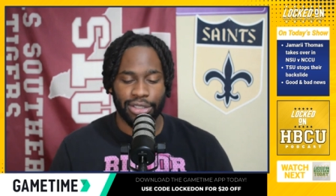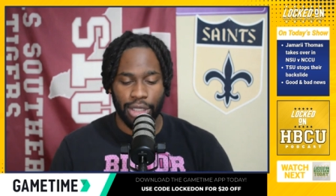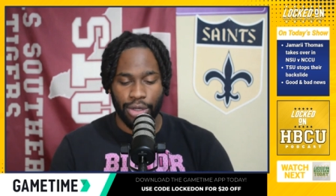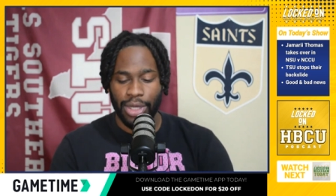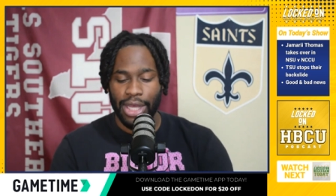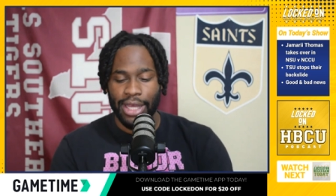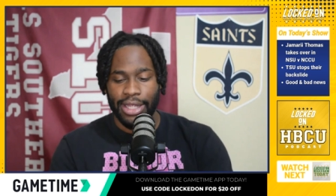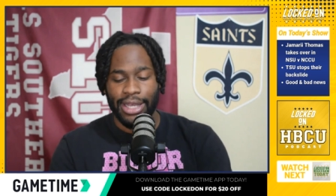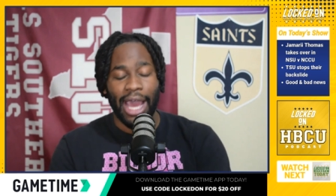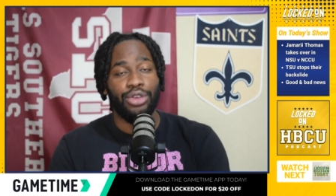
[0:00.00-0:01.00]
So
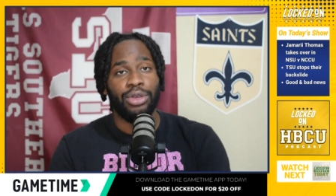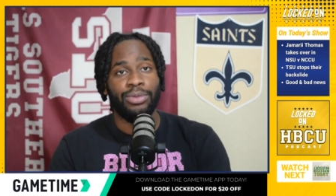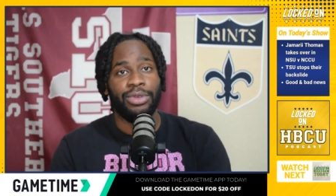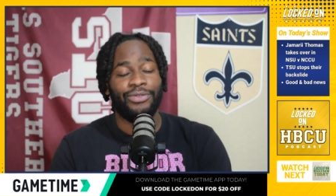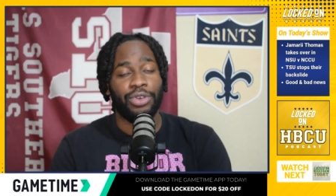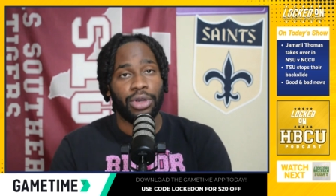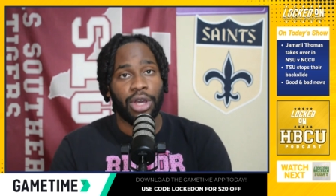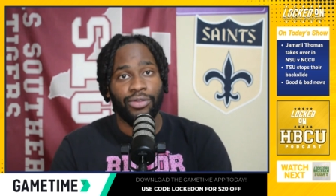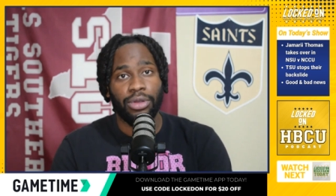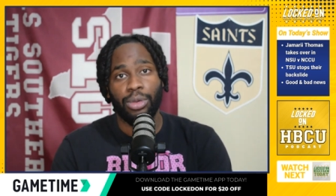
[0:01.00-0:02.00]
now you can feel
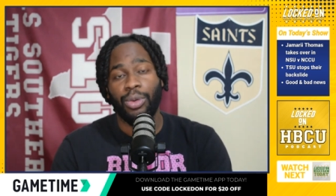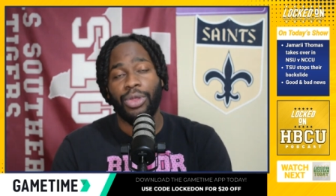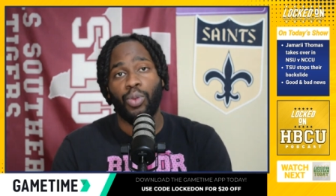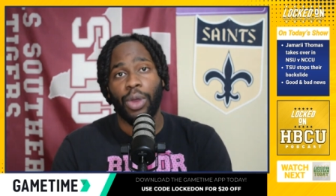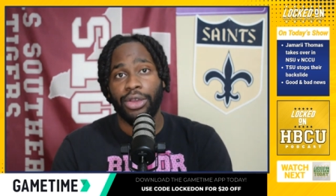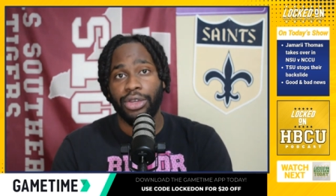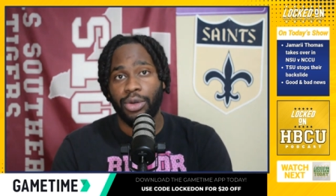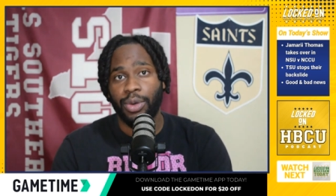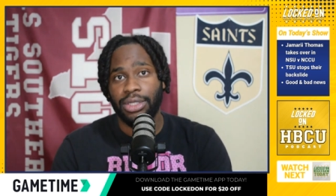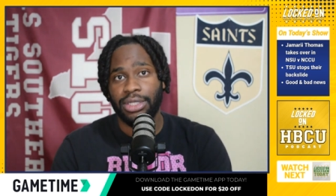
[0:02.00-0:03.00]
comfortable with where you're
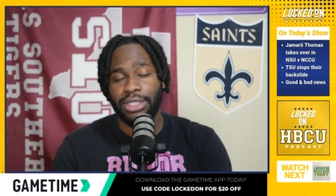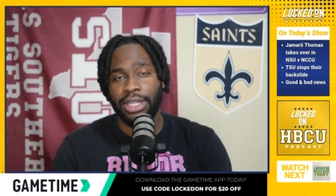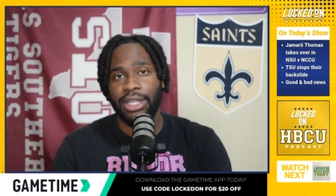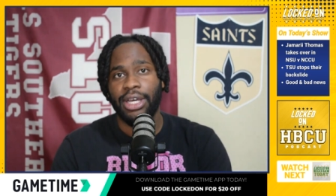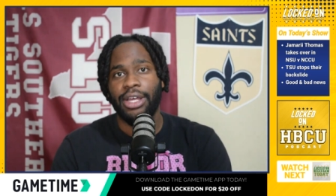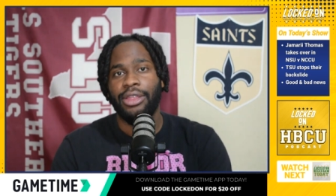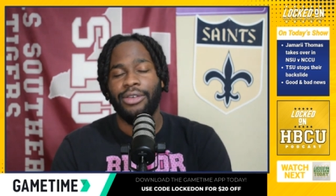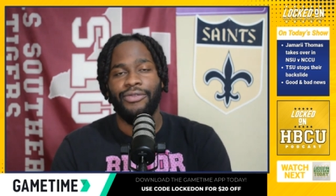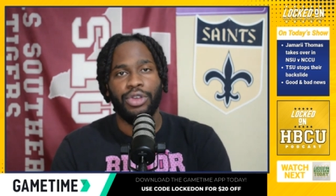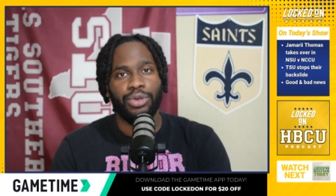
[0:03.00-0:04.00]
going to sit,
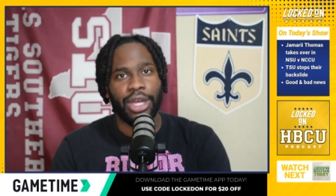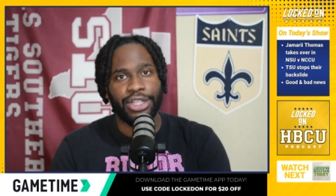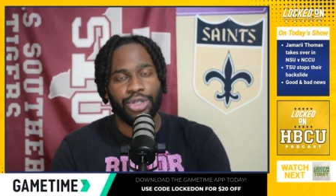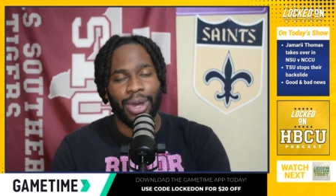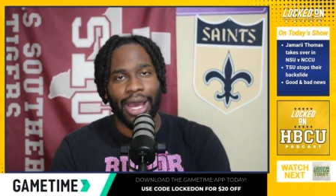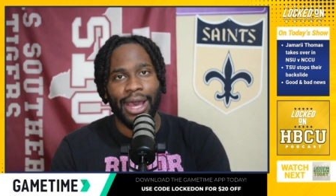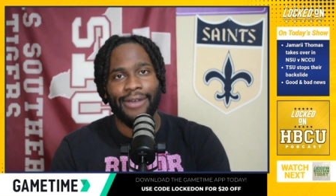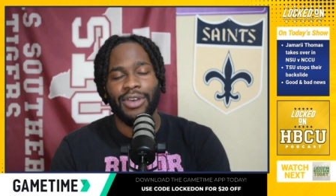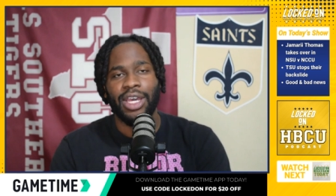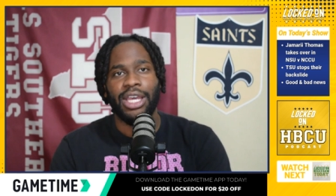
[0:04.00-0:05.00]
the view that you'll have.